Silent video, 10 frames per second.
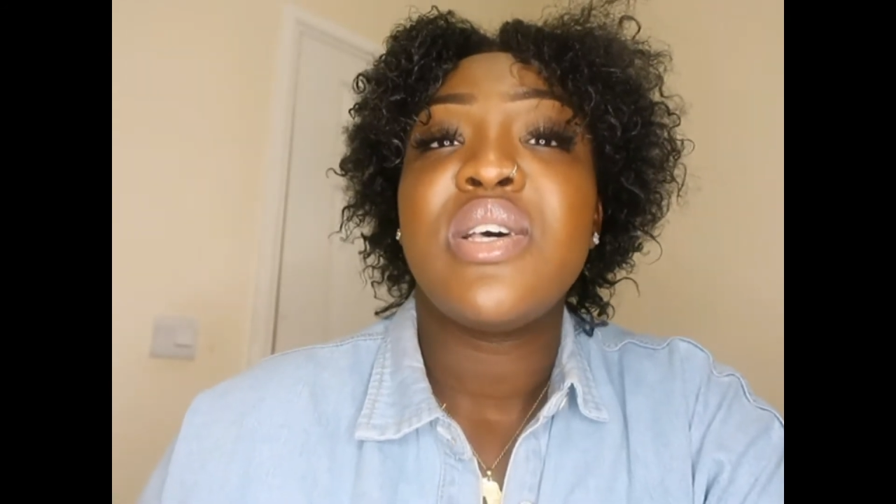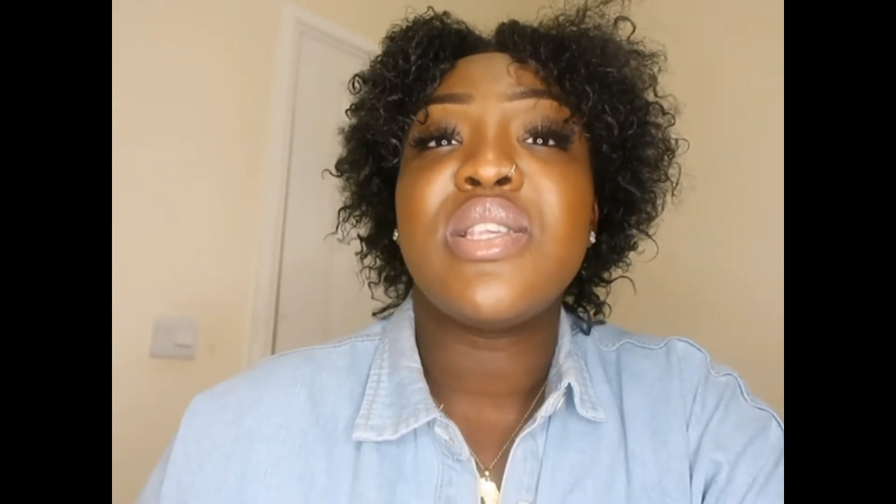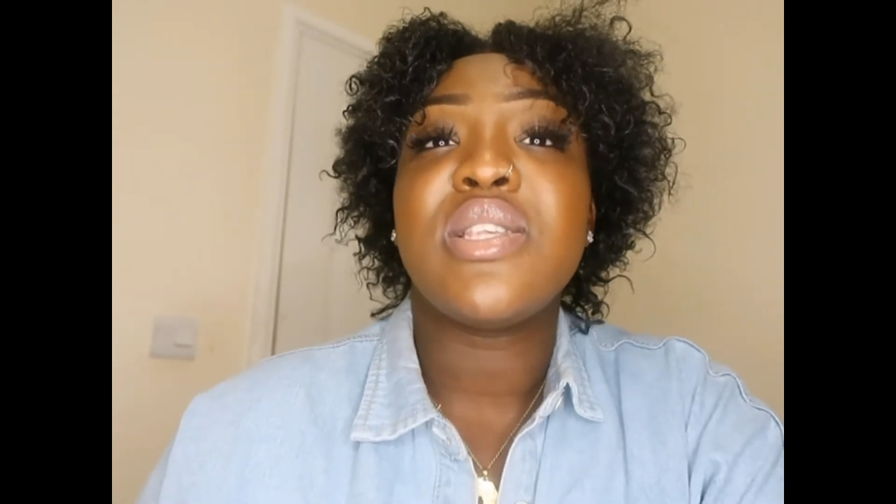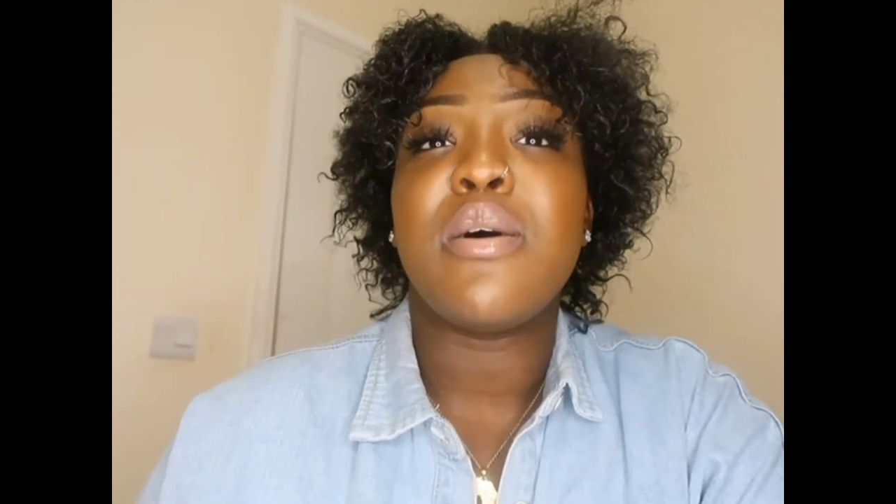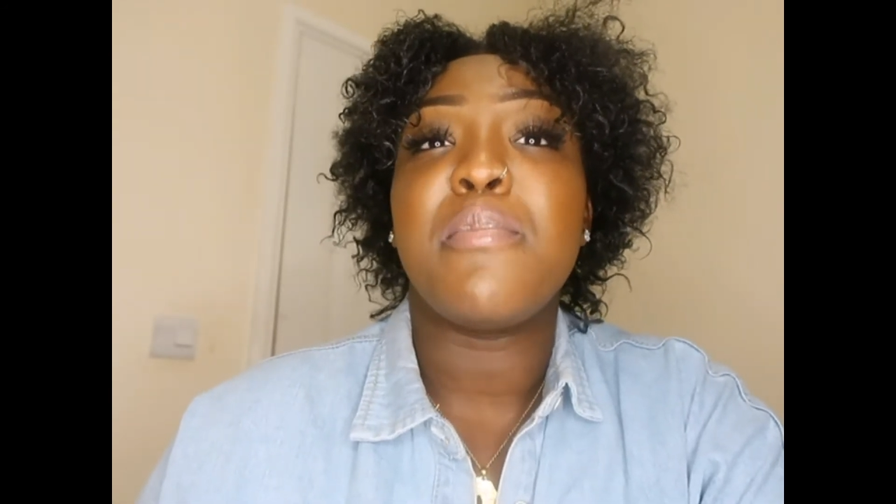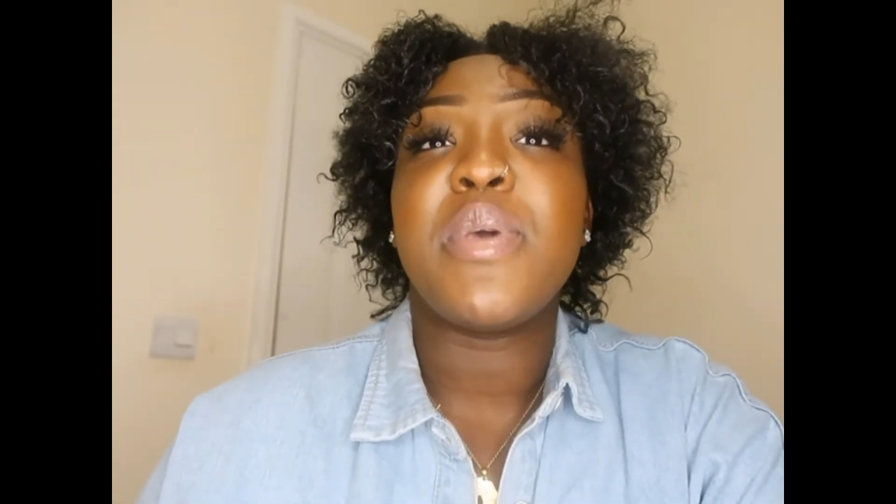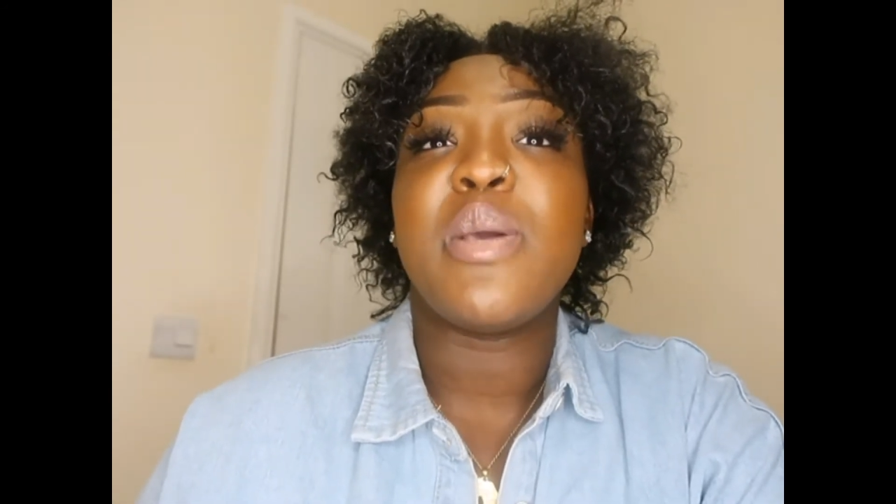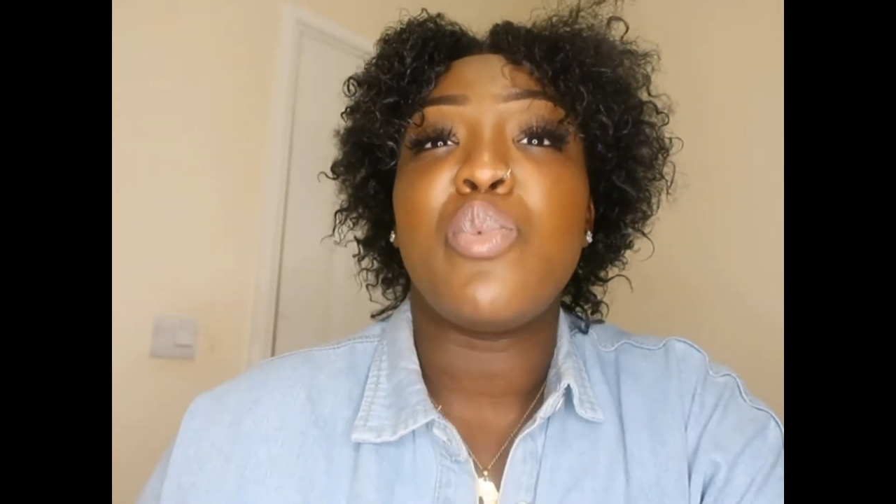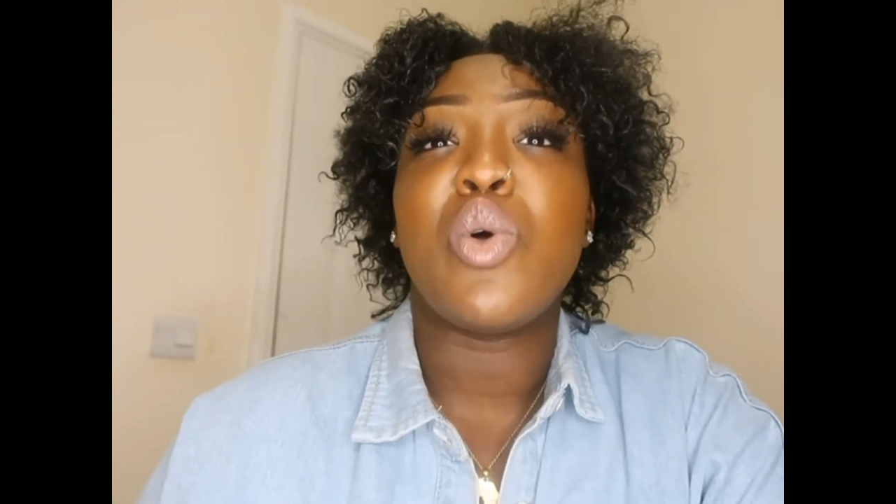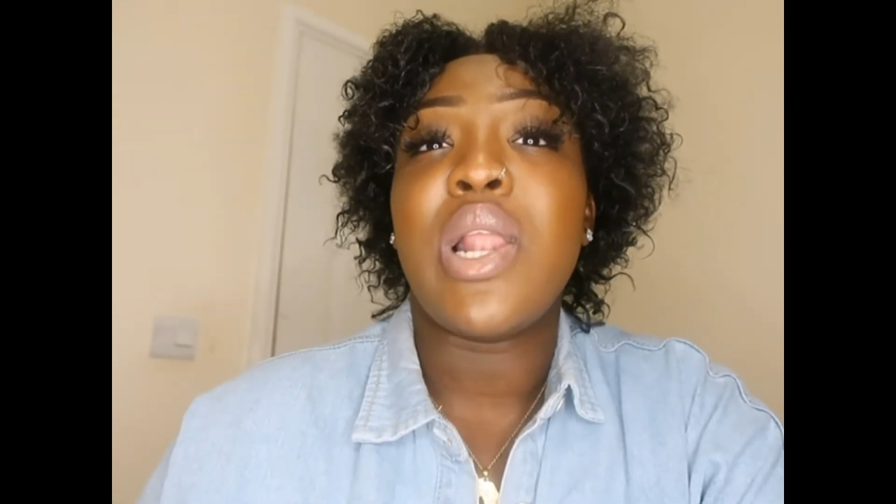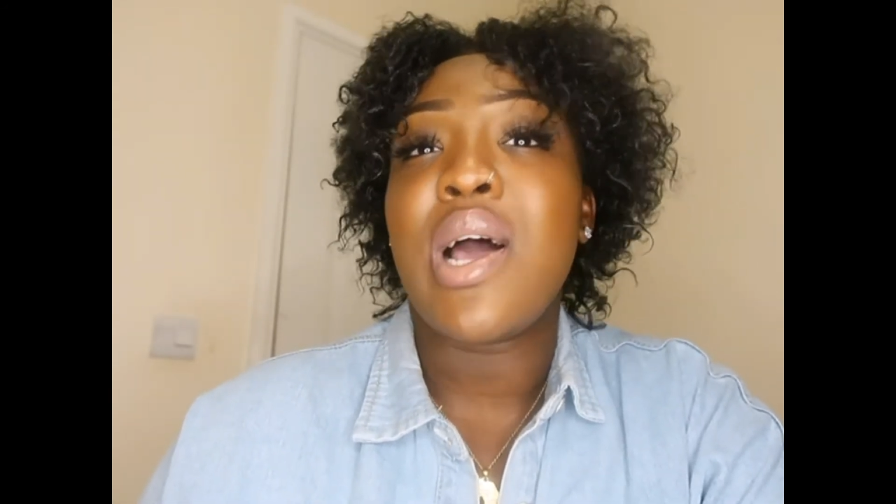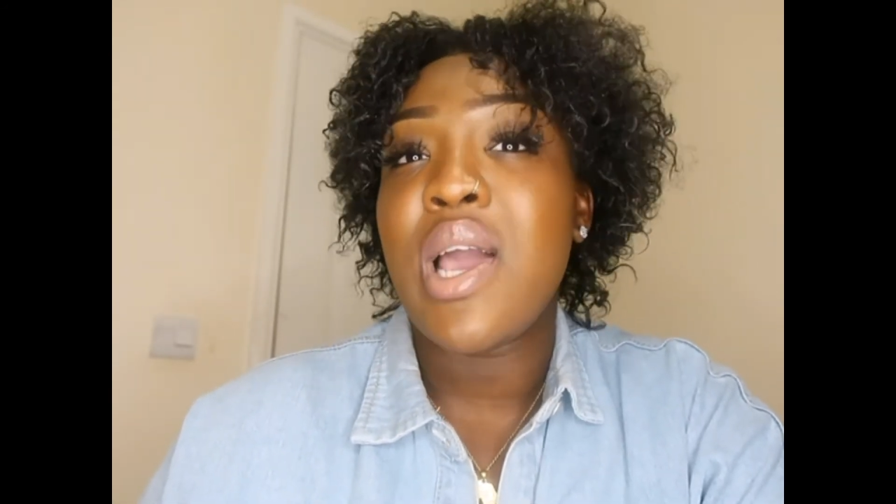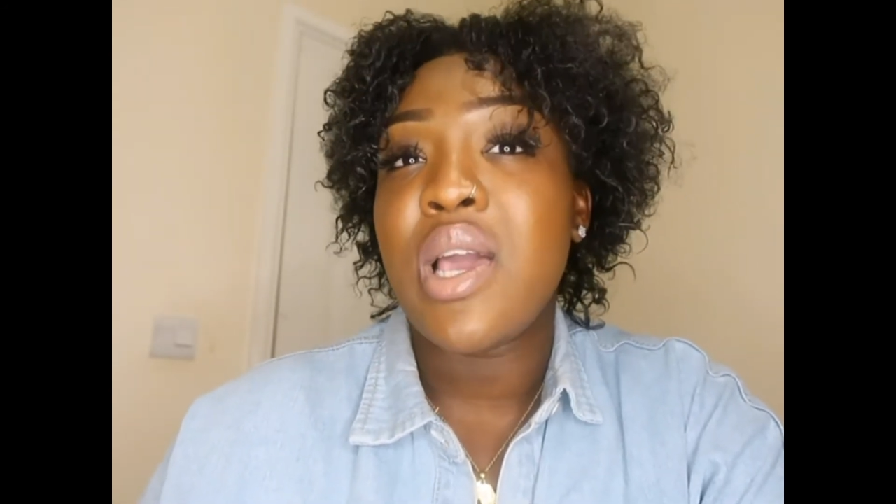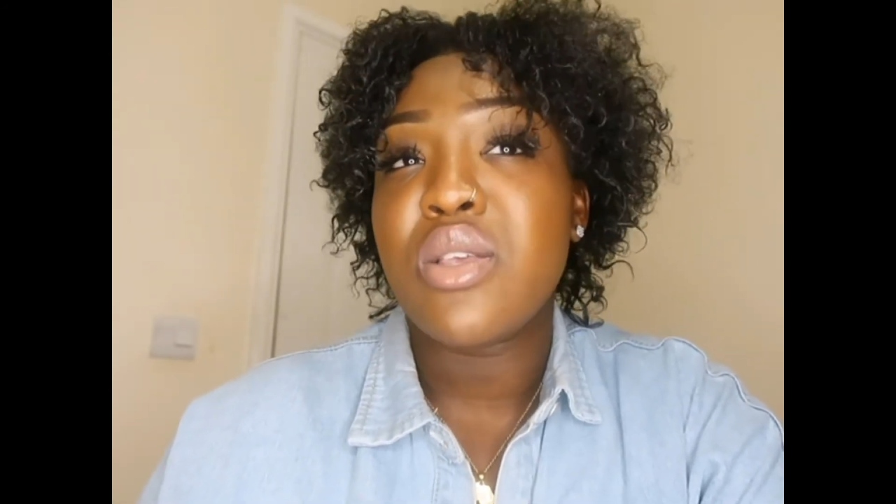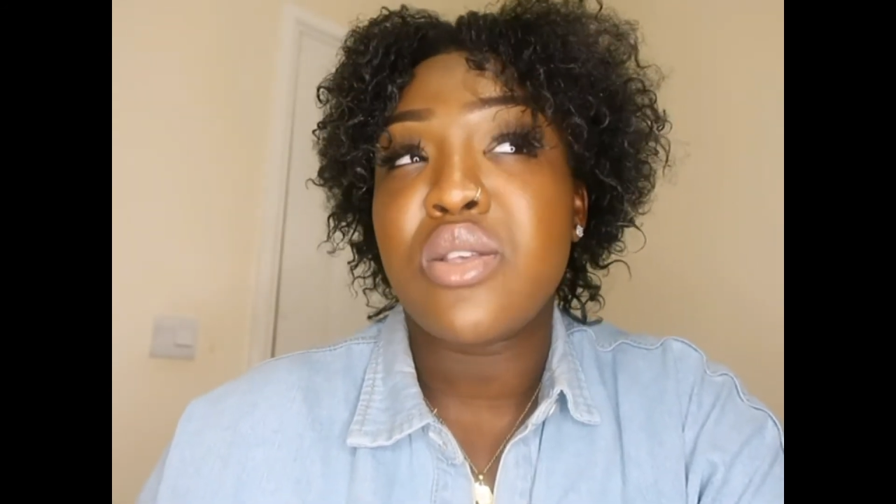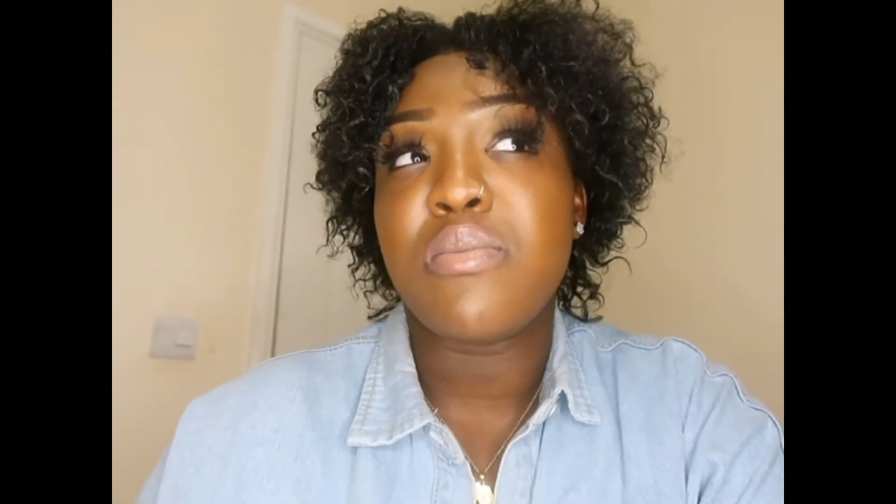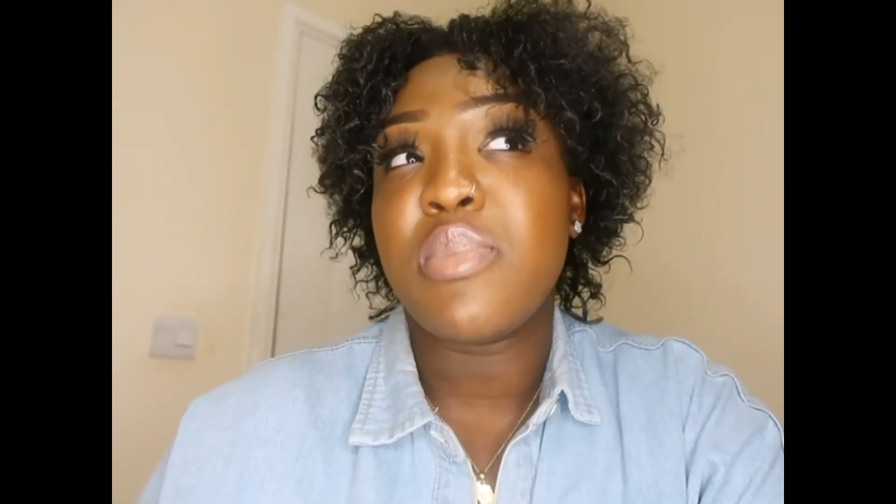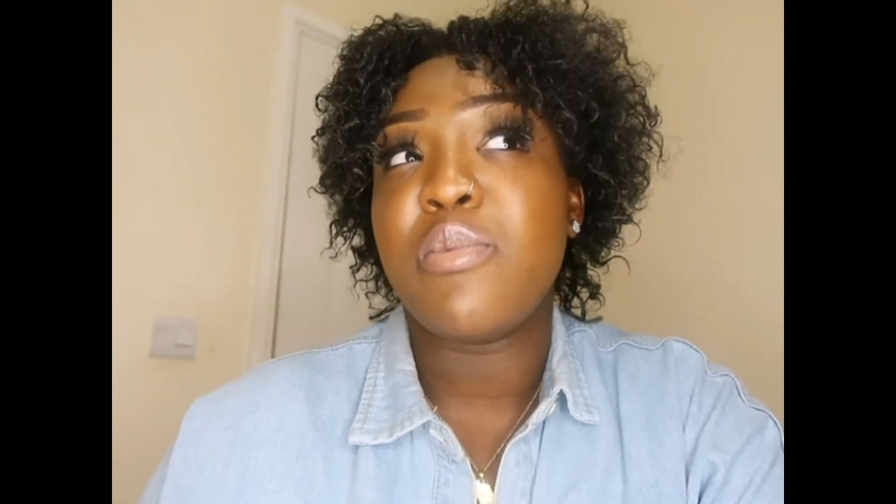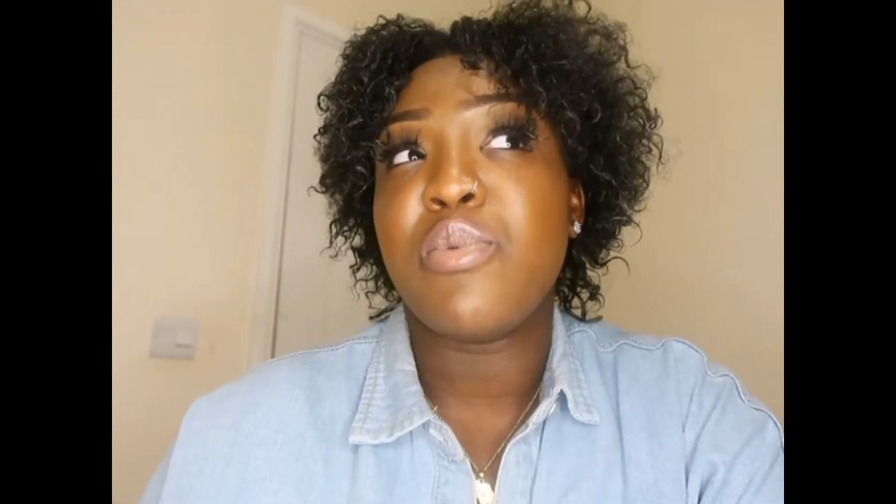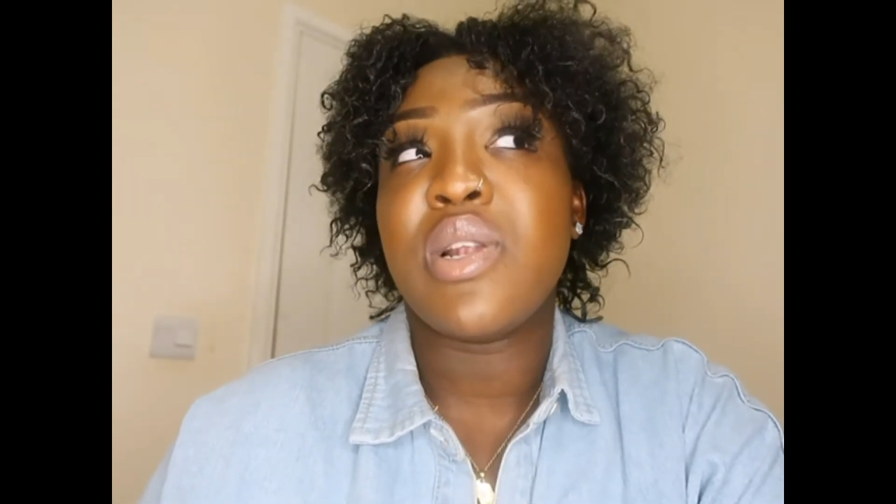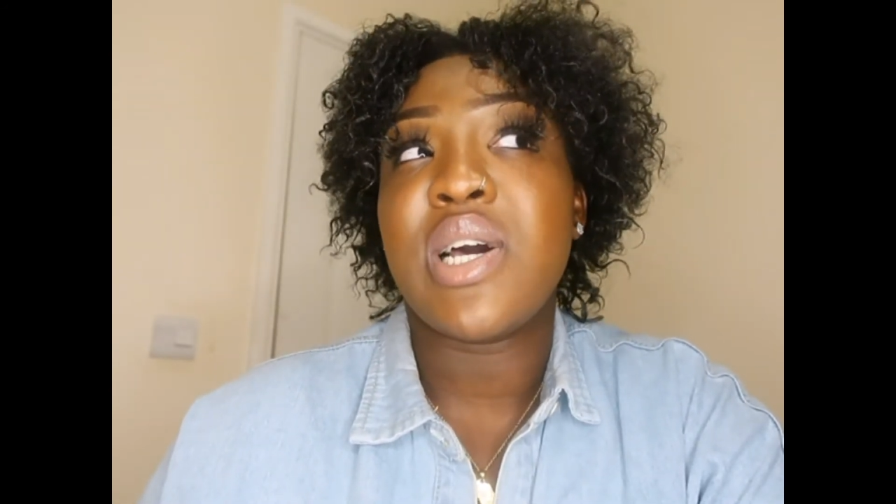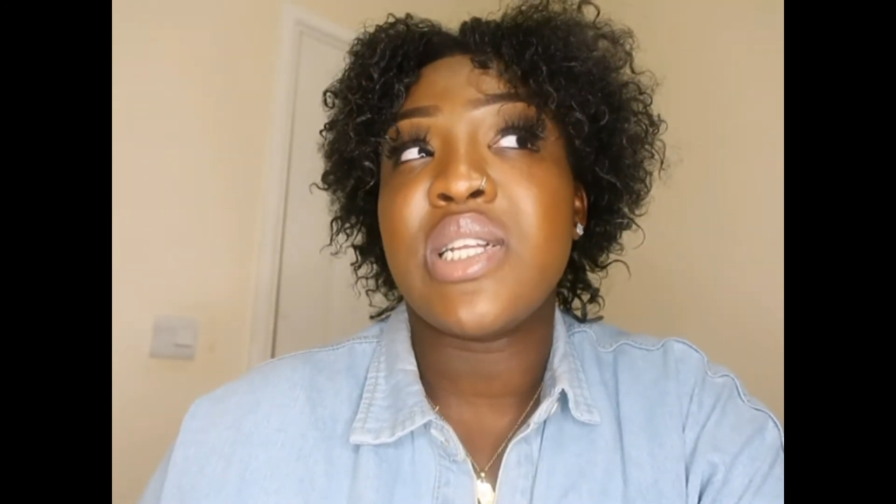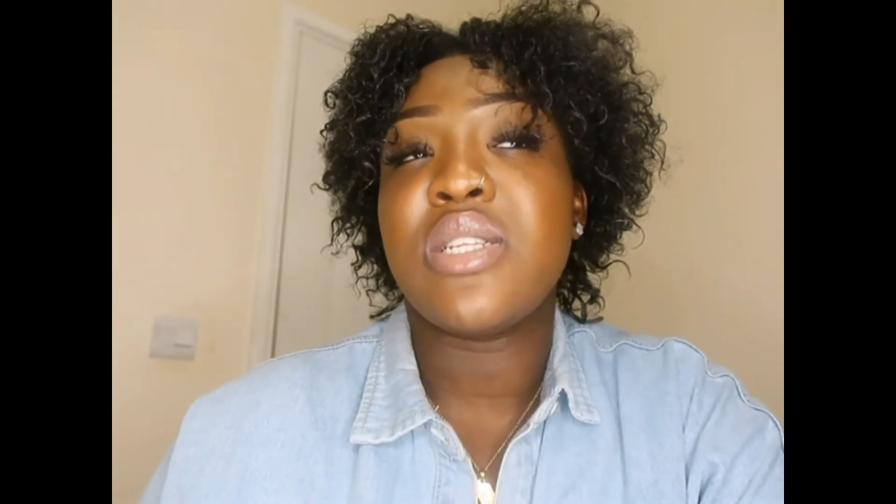Some people like